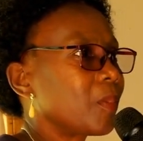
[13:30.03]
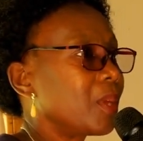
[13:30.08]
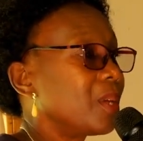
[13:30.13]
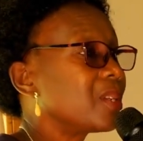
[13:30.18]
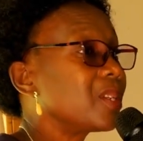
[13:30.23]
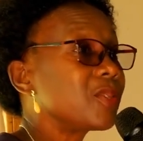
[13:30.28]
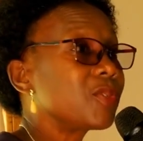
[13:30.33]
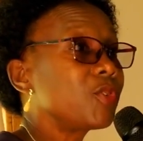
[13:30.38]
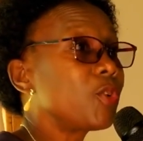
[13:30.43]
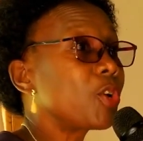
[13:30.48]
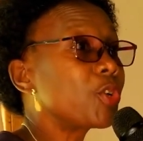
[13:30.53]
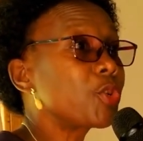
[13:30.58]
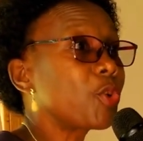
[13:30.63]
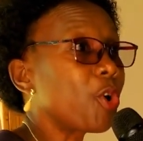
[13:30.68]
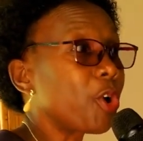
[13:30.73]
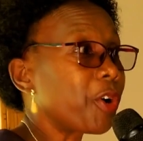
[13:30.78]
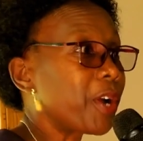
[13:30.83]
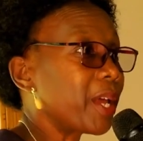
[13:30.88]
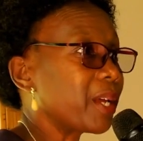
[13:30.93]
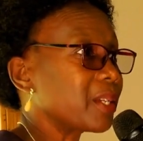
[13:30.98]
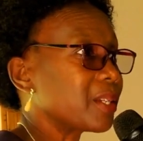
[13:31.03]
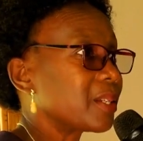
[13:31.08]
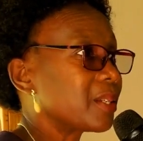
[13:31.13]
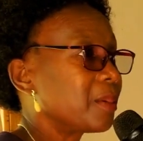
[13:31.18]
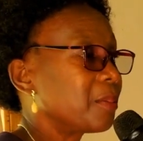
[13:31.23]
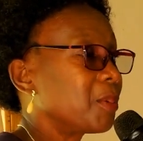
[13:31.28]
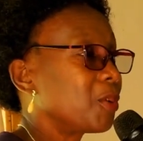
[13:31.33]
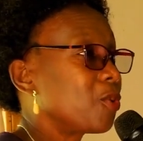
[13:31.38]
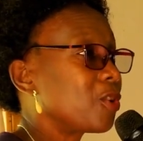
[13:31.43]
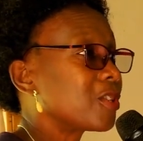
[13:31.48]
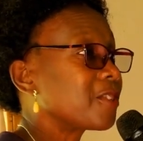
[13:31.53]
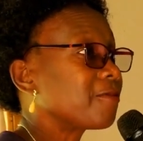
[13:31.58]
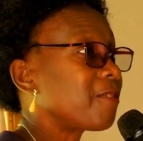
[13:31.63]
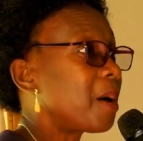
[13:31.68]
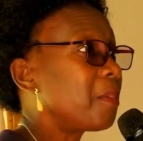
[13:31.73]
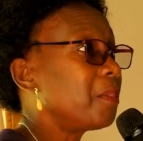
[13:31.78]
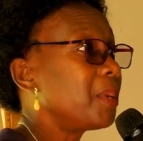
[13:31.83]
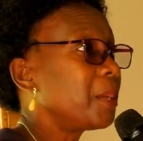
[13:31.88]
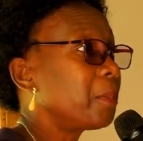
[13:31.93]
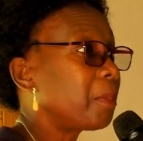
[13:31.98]
It is not correct, because
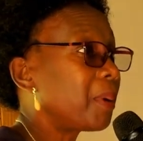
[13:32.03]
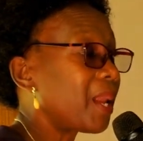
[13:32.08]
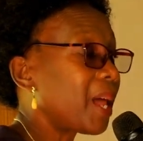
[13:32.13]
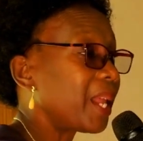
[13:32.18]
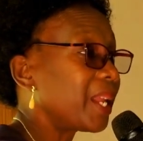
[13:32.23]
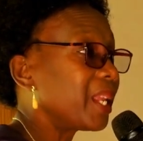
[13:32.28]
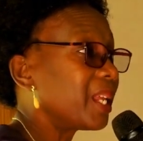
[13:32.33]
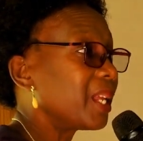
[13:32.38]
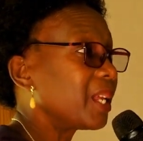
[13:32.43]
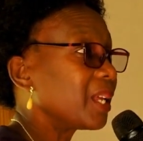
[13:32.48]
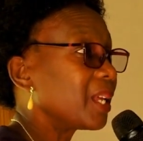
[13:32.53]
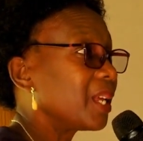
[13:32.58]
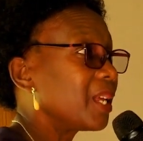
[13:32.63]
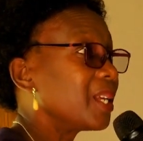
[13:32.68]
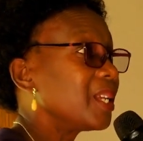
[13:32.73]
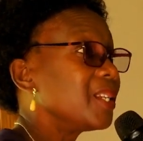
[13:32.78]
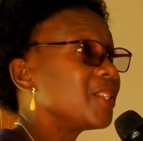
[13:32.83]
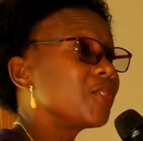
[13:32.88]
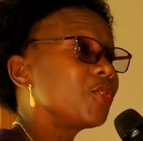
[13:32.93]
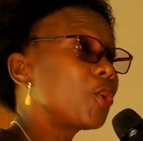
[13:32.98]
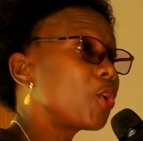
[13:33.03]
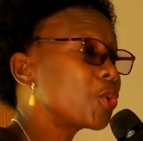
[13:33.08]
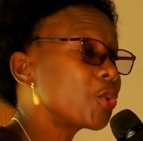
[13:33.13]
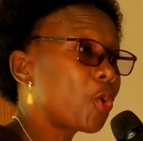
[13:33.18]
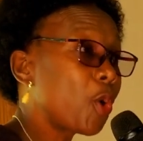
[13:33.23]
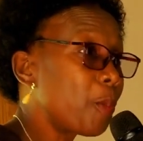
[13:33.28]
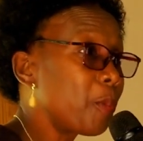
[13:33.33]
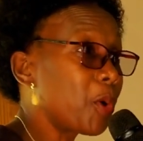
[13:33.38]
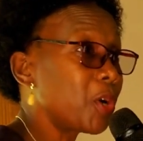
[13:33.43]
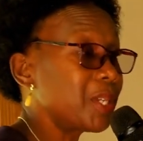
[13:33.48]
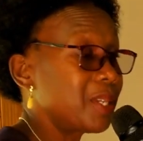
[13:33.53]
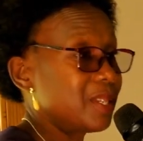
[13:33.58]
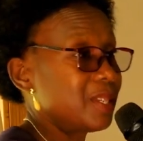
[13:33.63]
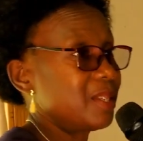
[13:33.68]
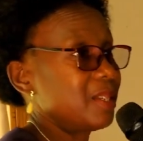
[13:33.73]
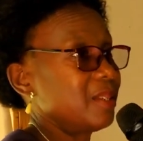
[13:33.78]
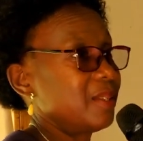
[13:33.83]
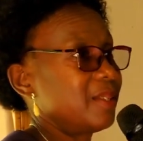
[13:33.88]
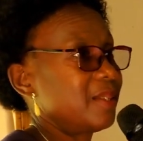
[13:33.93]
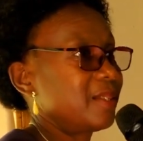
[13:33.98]
family planning is not
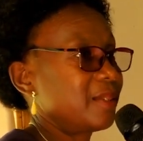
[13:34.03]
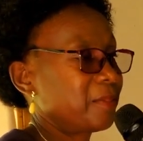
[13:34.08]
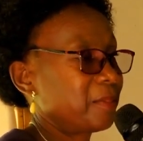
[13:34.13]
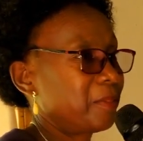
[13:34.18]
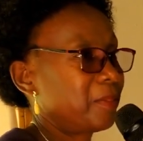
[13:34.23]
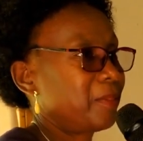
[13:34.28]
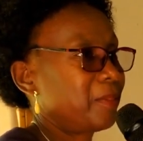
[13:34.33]
commodities.